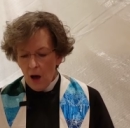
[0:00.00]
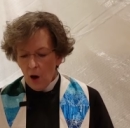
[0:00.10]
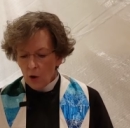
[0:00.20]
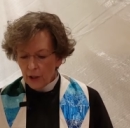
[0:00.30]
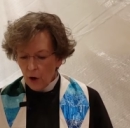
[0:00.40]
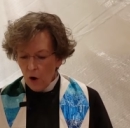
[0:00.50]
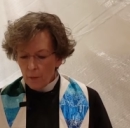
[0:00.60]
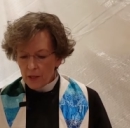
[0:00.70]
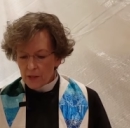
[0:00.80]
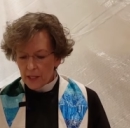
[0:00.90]
All the
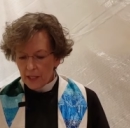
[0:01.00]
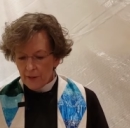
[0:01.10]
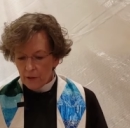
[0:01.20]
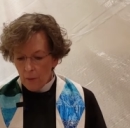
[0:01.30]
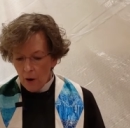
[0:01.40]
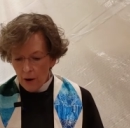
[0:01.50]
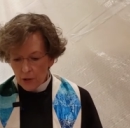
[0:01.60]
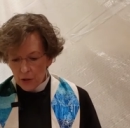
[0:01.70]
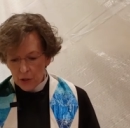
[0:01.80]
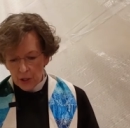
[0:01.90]
armies that had ever
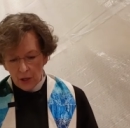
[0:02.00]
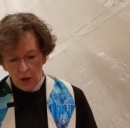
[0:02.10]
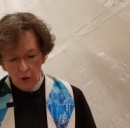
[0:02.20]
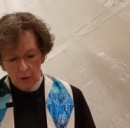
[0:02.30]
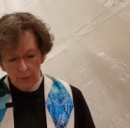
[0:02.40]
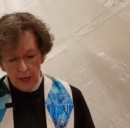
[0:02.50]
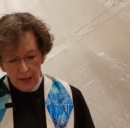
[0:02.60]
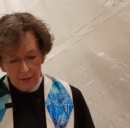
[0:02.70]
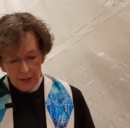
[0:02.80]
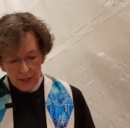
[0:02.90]
marched, all the
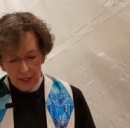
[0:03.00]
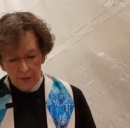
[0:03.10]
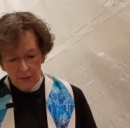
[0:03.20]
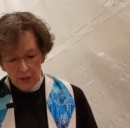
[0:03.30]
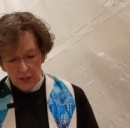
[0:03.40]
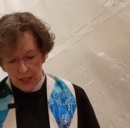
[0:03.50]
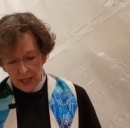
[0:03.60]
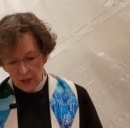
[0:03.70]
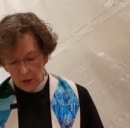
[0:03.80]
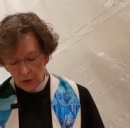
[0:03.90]
navies that have ever
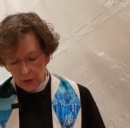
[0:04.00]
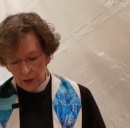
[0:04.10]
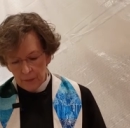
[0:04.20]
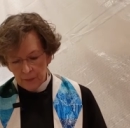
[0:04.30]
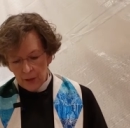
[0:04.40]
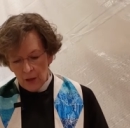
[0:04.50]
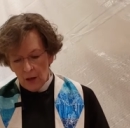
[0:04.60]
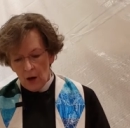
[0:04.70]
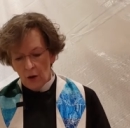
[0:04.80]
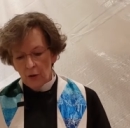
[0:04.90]
sailed,
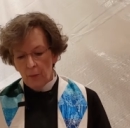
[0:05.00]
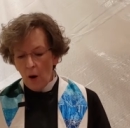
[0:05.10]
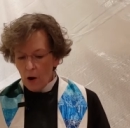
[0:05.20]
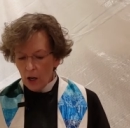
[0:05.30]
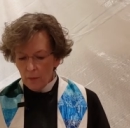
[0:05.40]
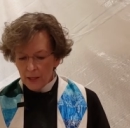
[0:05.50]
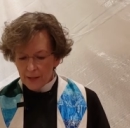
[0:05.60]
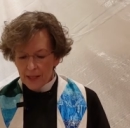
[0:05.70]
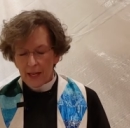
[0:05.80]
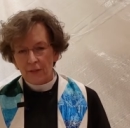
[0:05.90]
all the
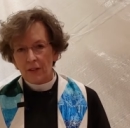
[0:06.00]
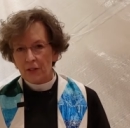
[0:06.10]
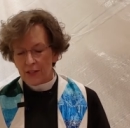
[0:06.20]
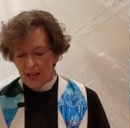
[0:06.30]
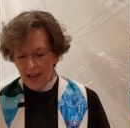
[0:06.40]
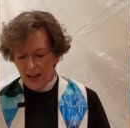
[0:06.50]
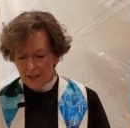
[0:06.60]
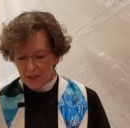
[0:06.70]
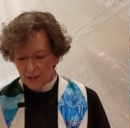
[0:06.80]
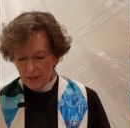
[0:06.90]
parliaments that have ever
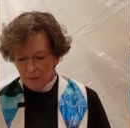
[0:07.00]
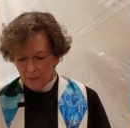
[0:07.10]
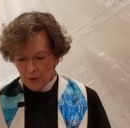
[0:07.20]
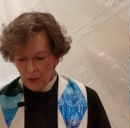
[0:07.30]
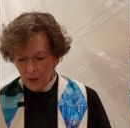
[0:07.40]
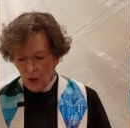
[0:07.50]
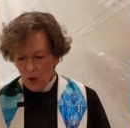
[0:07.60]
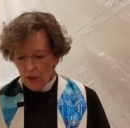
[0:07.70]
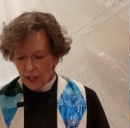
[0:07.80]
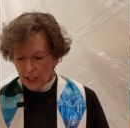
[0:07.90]
sat,
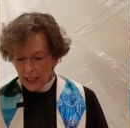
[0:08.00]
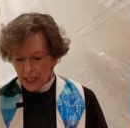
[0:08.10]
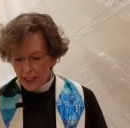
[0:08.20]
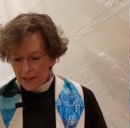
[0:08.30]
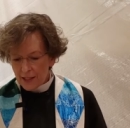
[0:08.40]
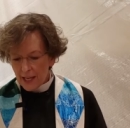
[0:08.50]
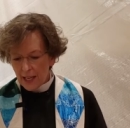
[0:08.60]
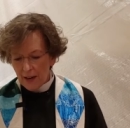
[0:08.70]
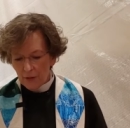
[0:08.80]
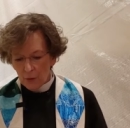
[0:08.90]
all the kings that
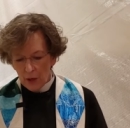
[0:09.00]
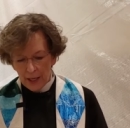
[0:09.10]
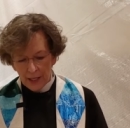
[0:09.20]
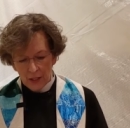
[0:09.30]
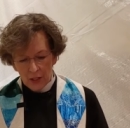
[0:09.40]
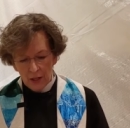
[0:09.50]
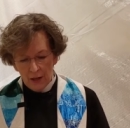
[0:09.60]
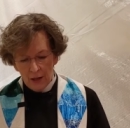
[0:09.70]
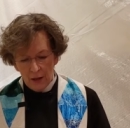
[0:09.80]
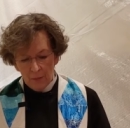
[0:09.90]
ever reigned
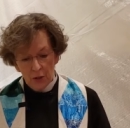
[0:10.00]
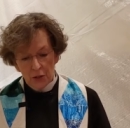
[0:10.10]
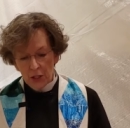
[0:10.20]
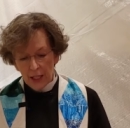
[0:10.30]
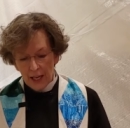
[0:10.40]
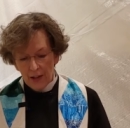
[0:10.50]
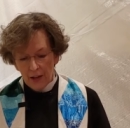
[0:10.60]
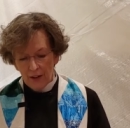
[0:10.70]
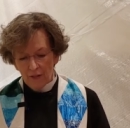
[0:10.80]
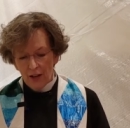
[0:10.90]
put
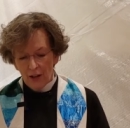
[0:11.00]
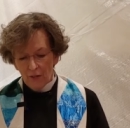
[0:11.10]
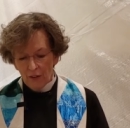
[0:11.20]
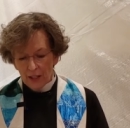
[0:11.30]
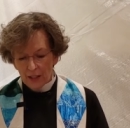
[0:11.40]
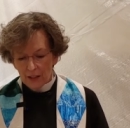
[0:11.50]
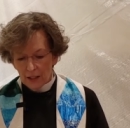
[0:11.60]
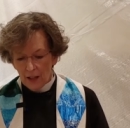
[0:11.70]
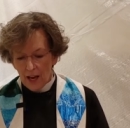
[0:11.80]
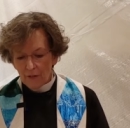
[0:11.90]
together have not affected the
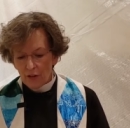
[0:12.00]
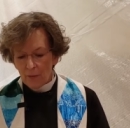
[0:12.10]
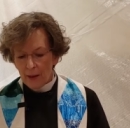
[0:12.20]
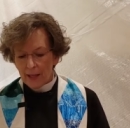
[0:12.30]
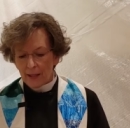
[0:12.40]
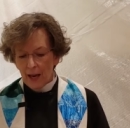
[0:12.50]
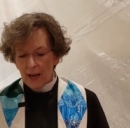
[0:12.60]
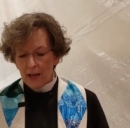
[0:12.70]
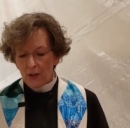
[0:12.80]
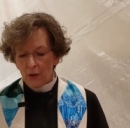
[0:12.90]
life of
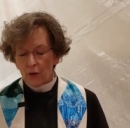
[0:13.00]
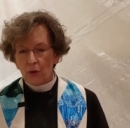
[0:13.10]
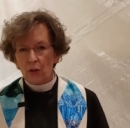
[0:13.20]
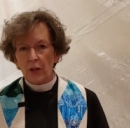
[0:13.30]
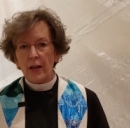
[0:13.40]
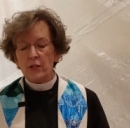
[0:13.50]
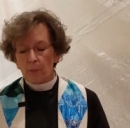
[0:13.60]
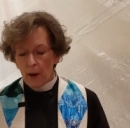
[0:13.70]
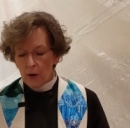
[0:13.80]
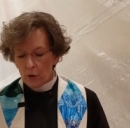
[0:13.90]
mankind on earth as
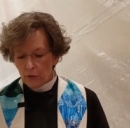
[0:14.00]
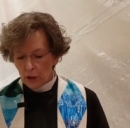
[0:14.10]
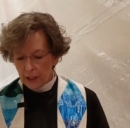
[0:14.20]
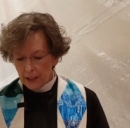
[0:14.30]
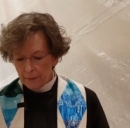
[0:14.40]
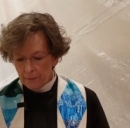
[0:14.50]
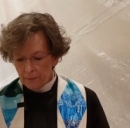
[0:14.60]
powerfully